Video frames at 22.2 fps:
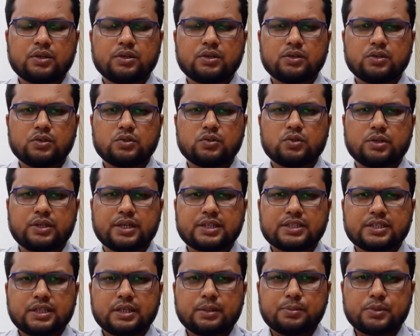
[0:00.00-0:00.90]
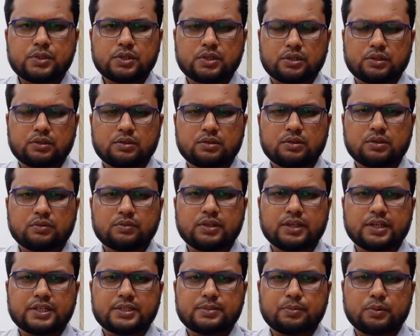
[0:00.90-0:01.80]
So description of the
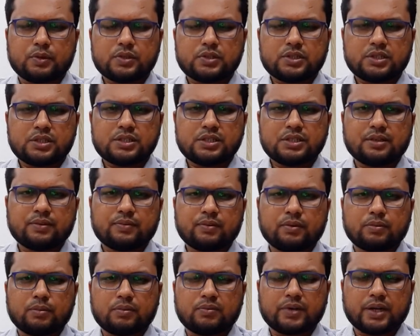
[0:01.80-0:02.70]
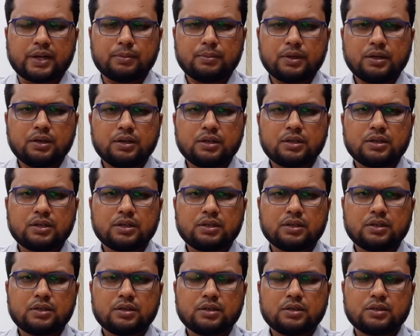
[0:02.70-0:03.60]
responses in the form of table,
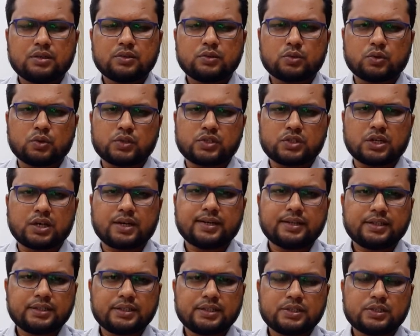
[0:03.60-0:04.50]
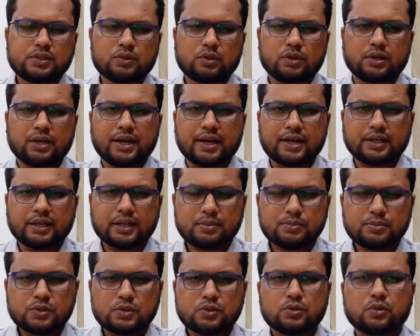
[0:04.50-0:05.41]
through charts, through
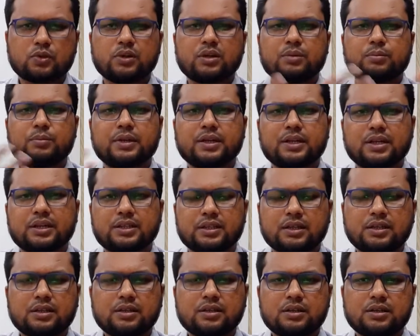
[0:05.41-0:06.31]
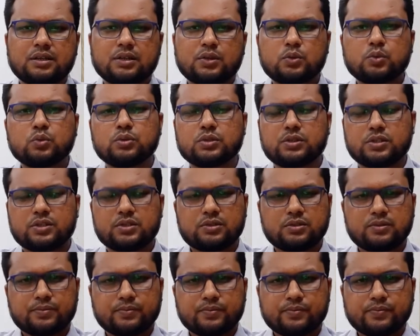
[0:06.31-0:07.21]
diagrams, through many other
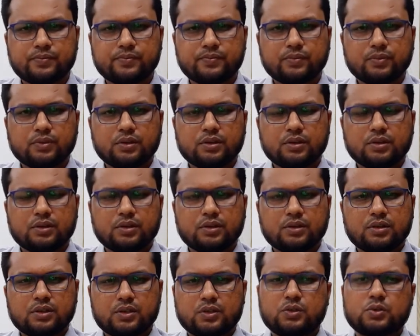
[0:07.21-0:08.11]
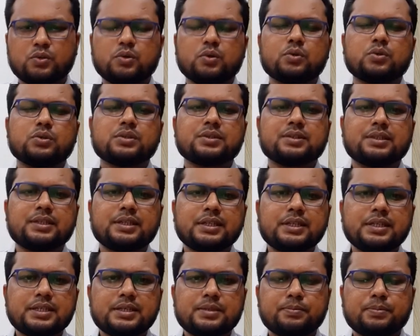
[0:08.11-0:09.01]
tools. So
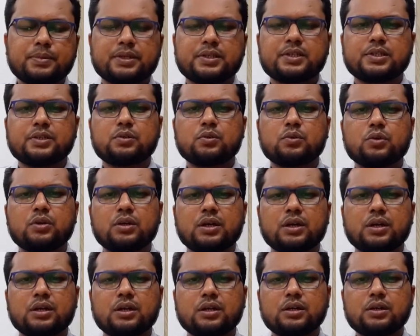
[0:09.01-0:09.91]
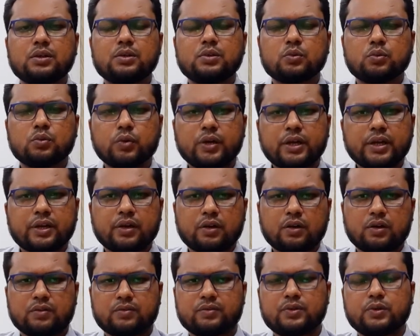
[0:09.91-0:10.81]
this particular way
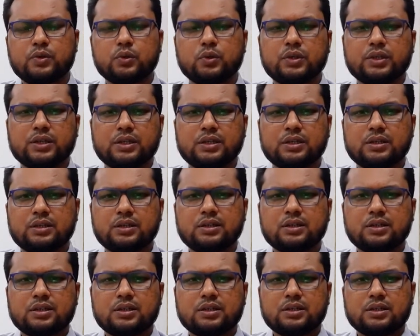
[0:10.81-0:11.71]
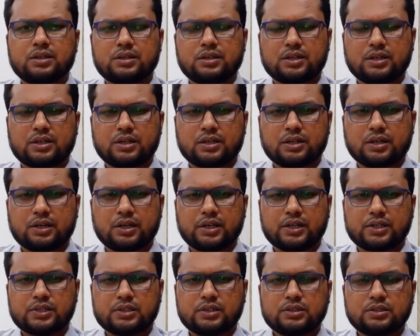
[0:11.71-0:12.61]
of doing data
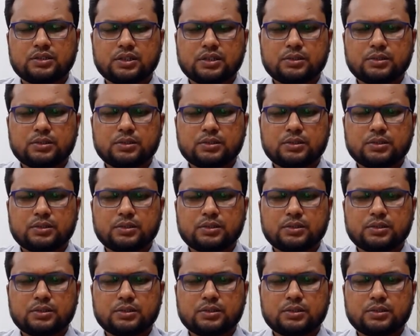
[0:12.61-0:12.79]
collection, this